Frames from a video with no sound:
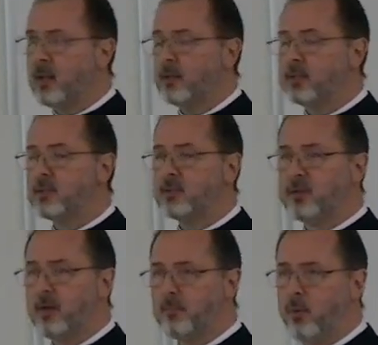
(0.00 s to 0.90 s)
This is
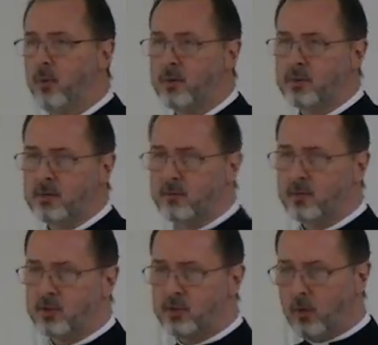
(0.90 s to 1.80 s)
the importance of the
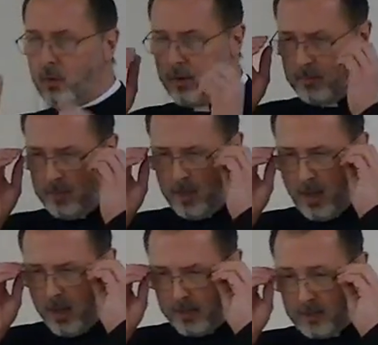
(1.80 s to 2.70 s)
story
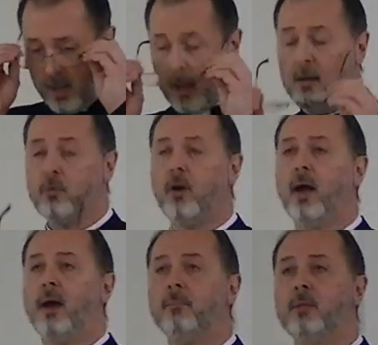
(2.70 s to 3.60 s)
behind
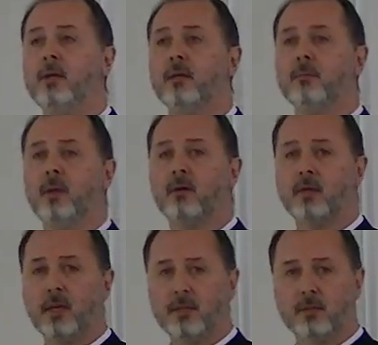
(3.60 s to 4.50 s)
Abraham meeting
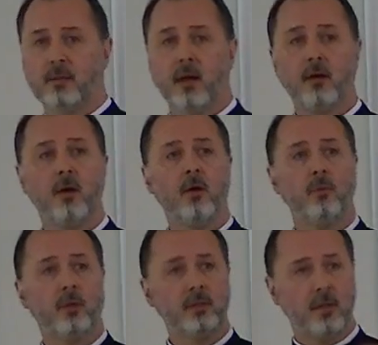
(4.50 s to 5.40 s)
Melchizedek.
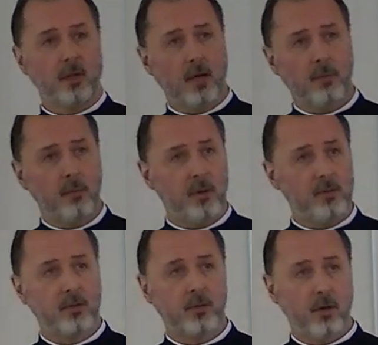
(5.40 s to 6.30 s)
We did a couple
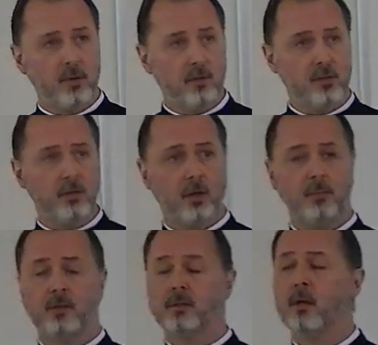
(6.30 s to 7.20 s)
months ago in the
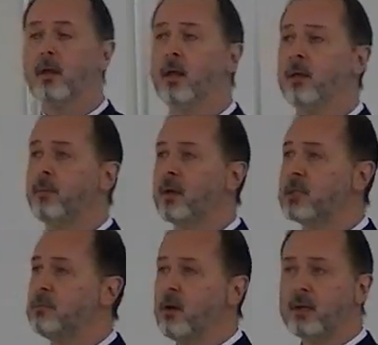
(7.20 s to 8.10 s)
sermons.
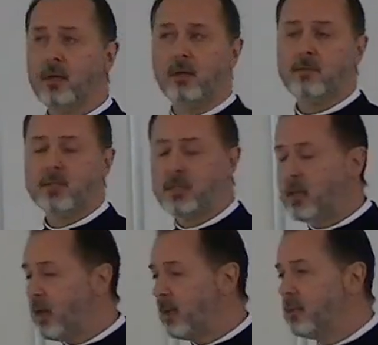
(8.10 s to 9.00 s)
Because
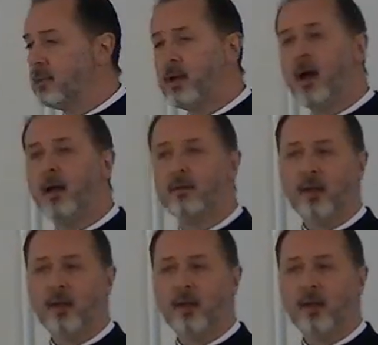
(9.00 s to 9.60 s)
Melchizedek is not